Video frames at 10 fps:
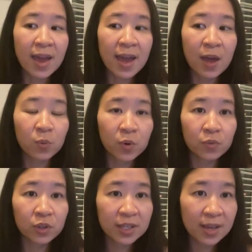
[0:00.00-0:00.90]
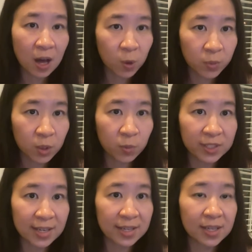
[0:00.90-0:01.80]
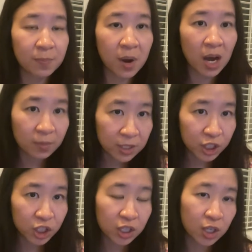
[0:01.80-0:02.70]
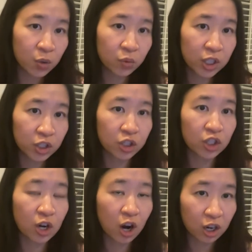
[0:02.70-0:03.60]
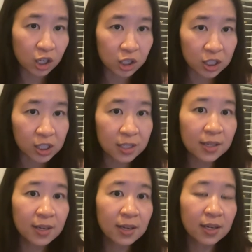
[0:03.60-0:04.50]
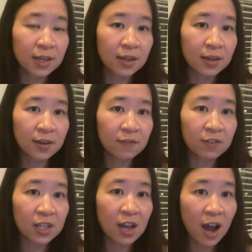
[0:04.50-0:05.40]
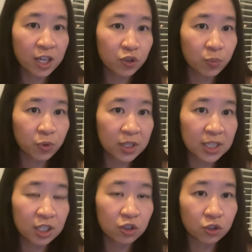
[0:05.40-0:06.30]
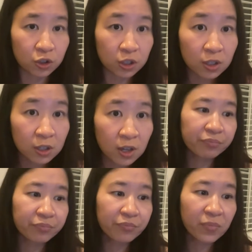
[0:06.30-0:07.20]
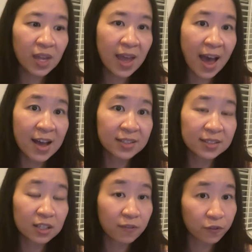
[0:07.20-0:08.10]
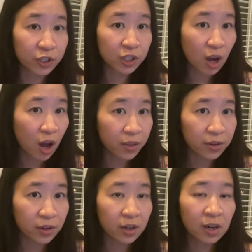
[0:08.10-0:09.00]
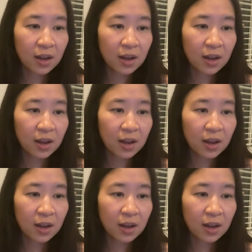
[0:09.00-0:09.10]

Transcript: And what really helped him was that he published a research article in the IEEE journal as a first author.